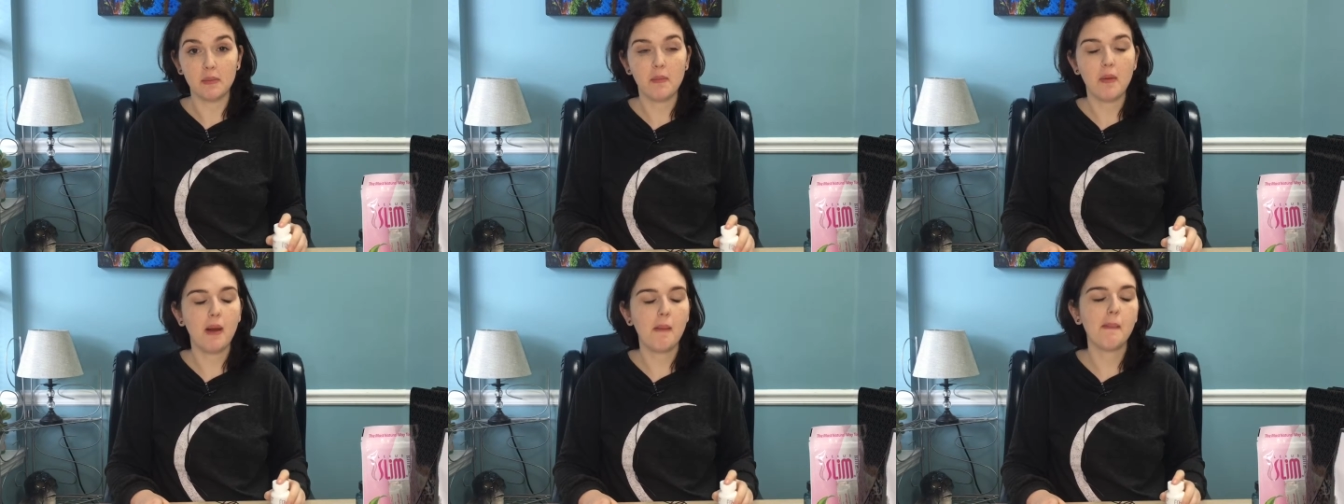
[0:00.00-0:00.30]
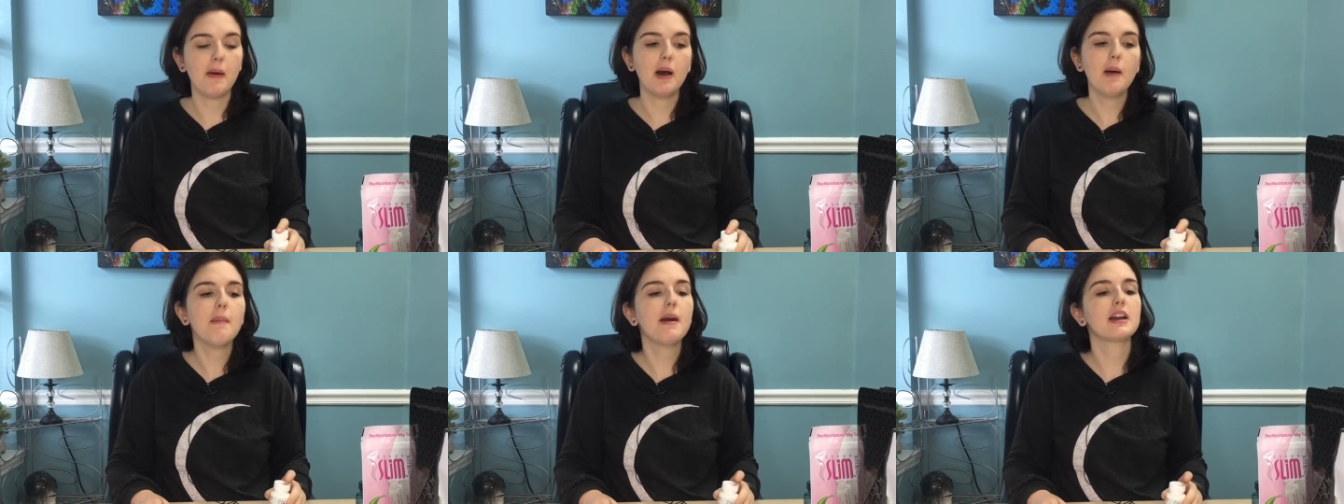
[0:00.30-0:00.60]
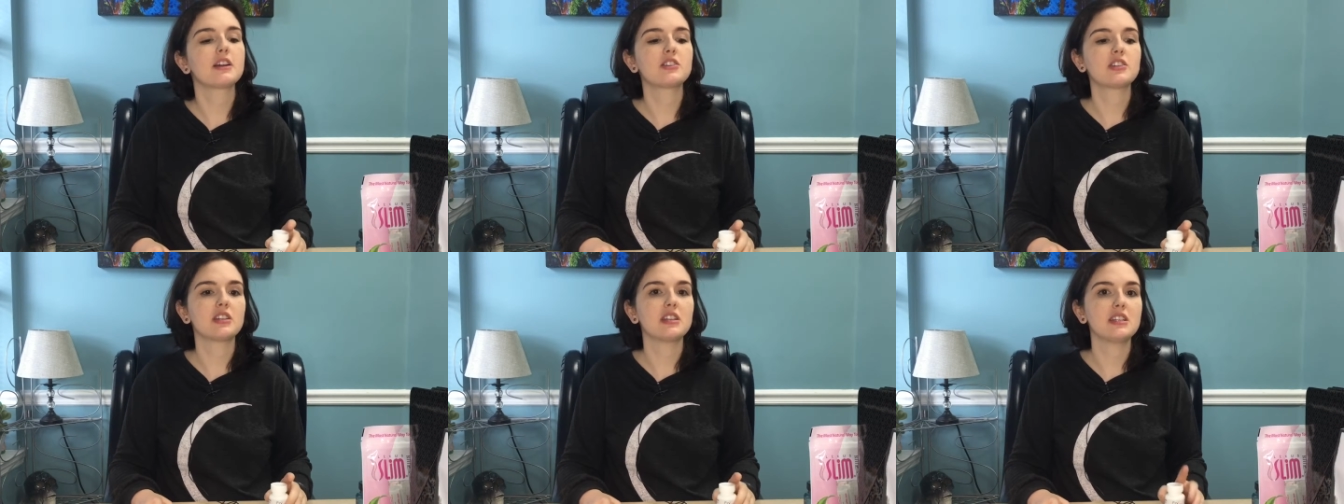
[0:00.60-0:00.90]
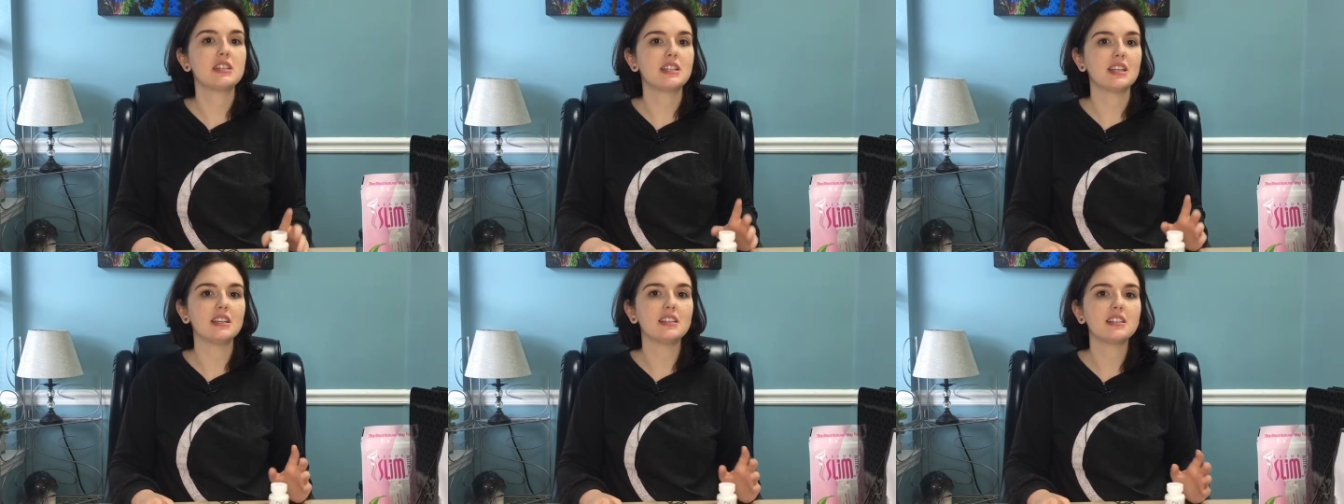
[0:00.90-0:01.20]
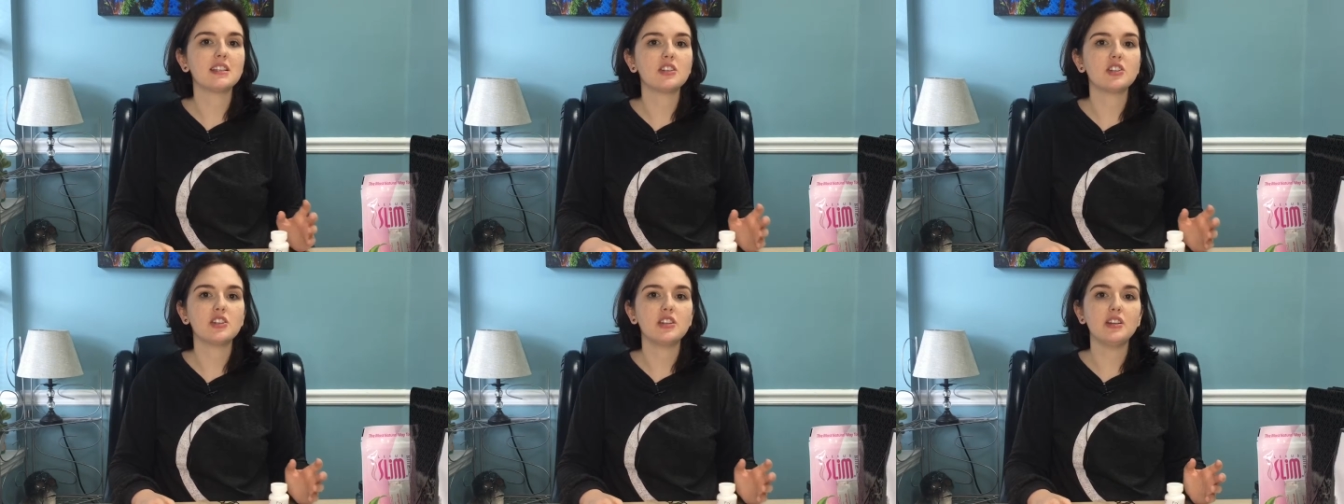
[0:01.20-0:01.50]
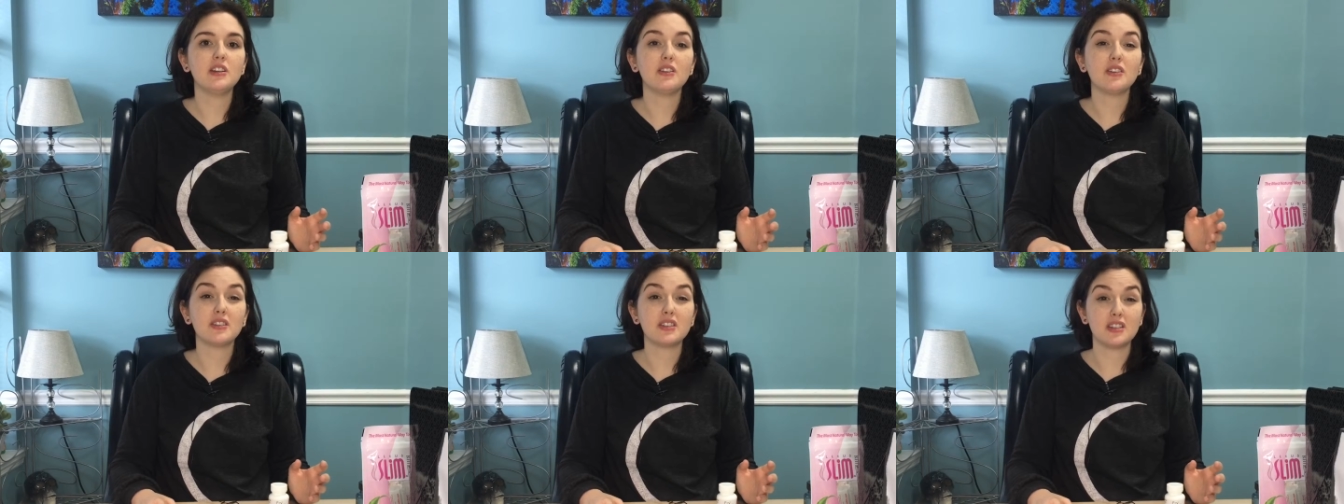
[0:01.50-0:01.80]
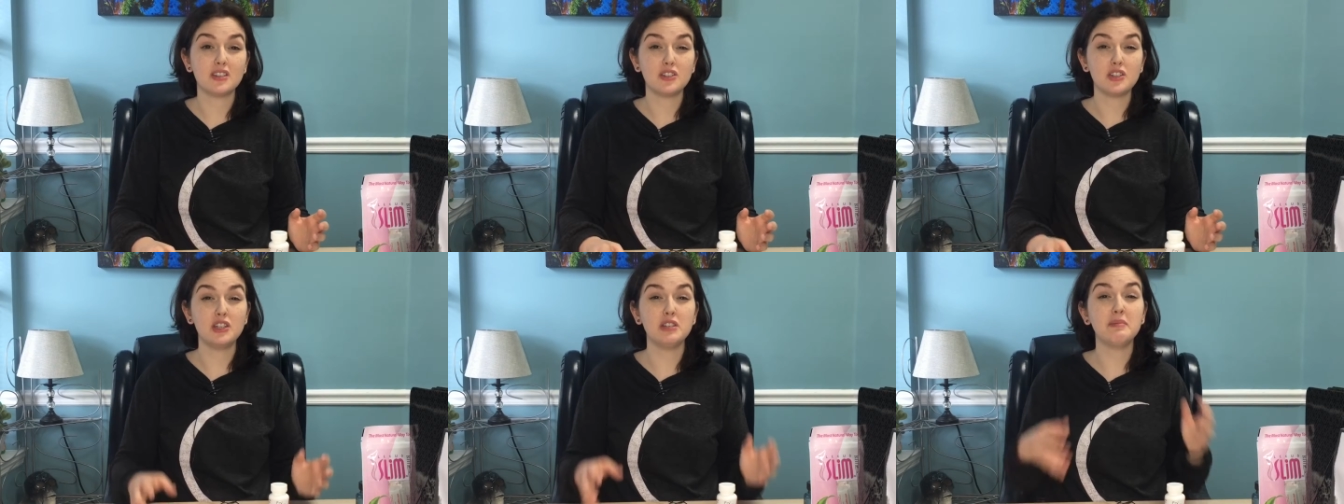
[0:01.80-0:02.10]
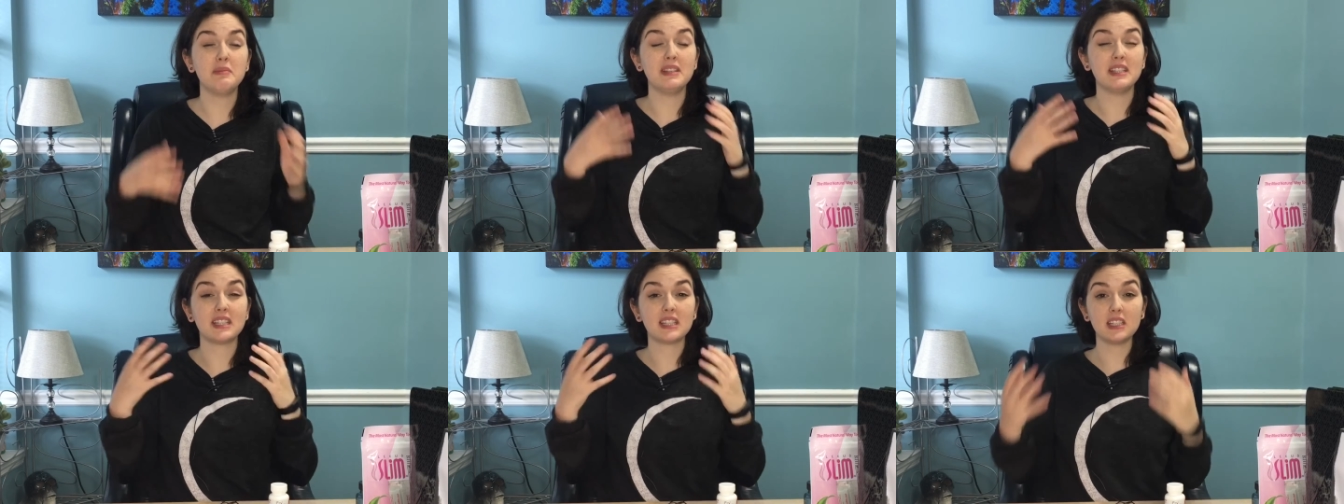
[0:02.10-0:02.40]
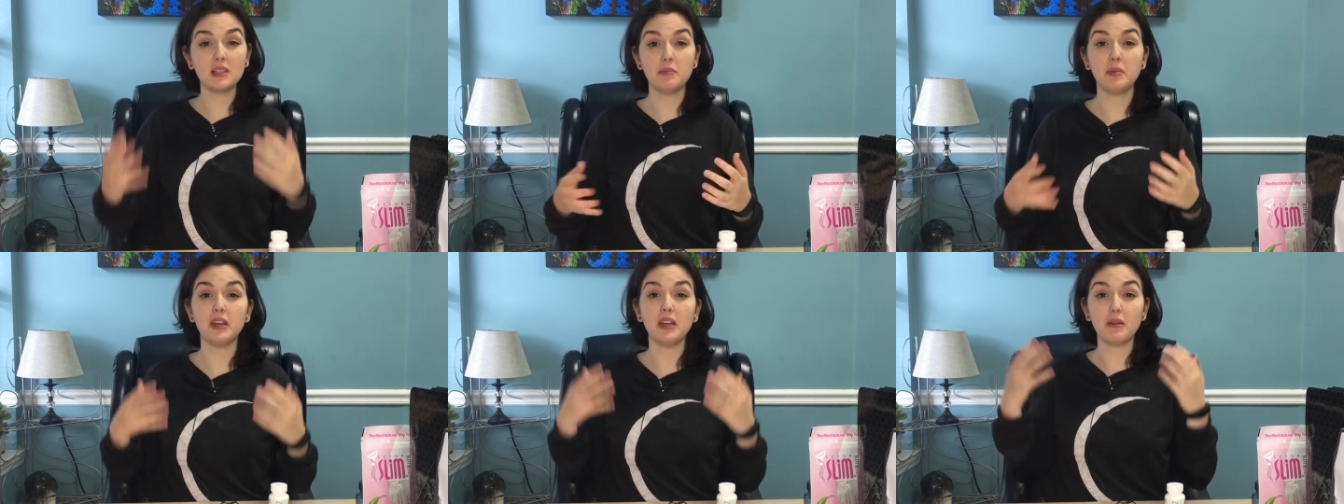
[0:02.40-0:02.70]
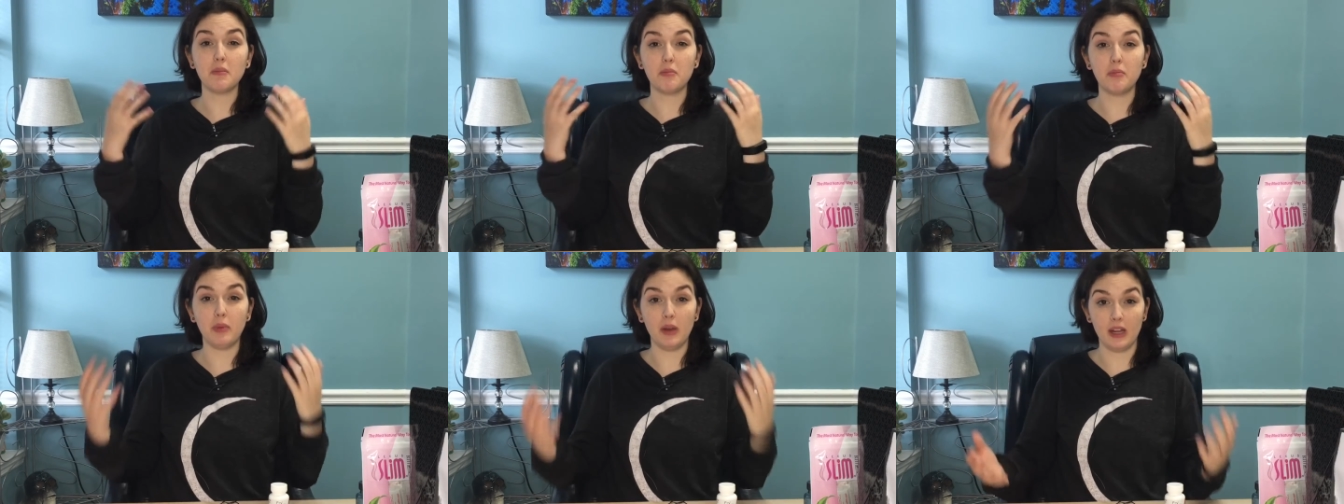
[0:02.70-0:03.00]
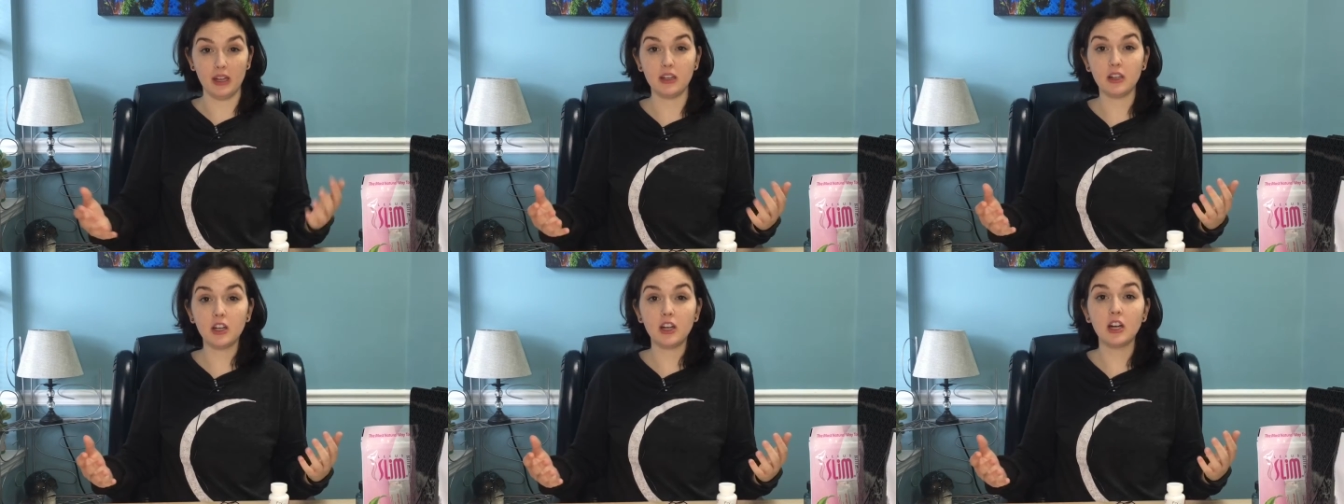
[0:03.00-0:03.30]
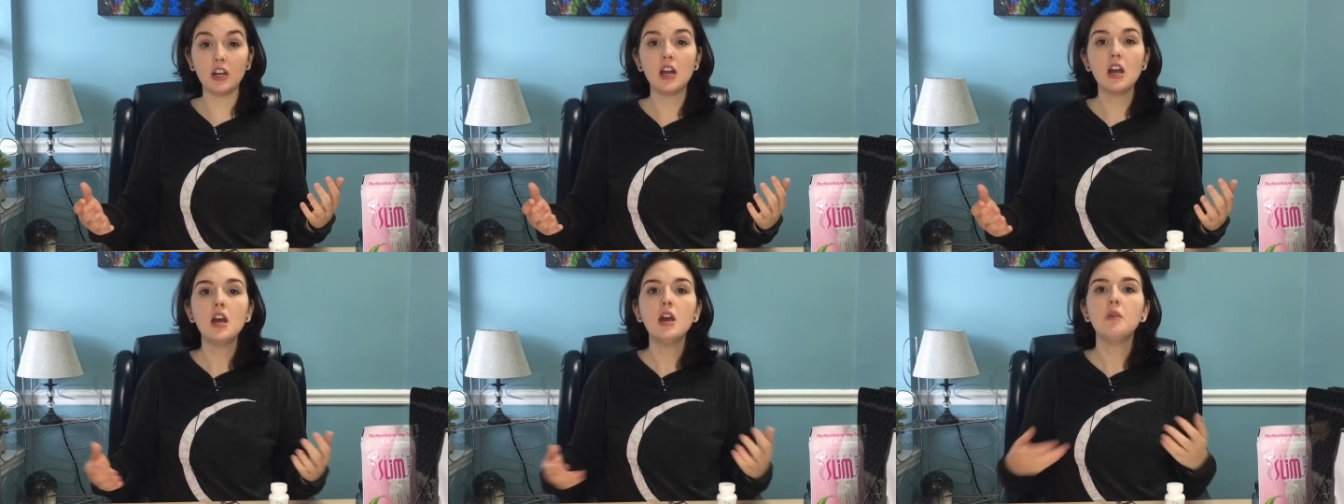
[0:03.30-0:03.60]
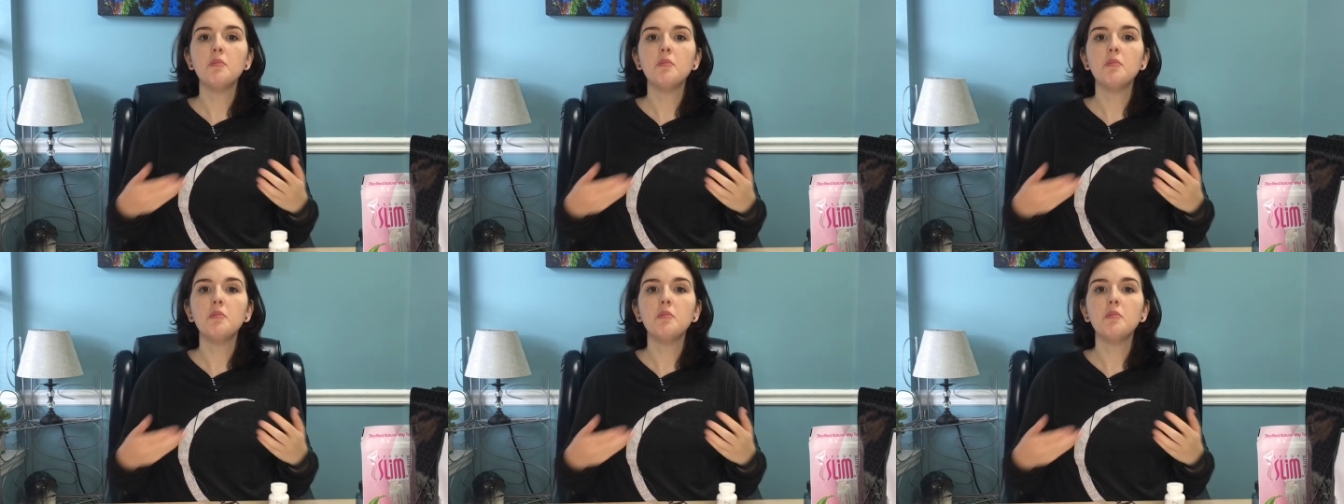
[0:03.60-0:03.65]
My mom actually says that she notices she's been sleeping better